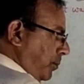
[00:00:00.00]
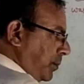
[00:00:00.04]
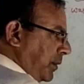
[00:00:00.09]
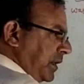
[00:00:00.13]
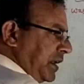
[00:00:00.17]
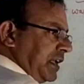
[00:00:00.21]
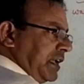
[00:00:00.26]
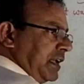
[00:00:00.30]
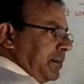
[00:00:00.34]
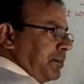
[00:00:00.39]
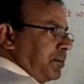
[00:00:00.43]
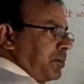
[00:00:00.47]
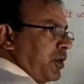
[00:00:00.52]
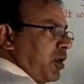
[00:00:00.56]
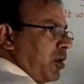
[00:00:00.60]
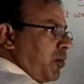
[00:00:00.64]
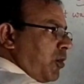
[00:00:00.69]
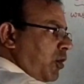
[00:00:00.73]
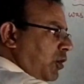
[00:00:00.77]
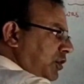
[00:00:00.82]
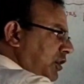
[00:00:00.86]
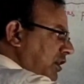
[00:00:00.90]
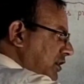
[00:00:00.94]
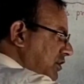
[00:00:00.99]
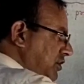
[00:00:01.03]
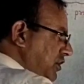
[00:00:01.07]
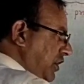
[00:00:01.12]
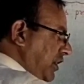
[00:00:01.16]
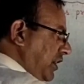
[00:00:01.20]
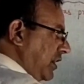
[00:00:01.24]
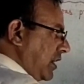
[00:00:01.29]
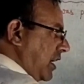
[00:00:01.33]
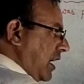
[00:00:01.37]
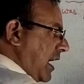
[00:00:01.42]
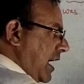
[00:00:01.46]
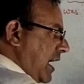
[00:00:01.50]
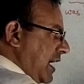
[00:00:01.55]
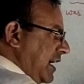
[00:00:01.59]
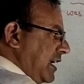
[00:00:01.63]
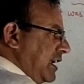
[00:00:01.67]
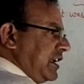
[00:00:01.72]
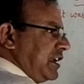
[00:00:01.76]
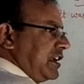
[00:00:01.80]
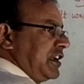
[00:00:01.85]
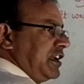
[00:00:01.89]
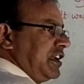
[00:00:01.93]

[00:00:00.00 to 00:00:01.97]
P, promoter gene, I,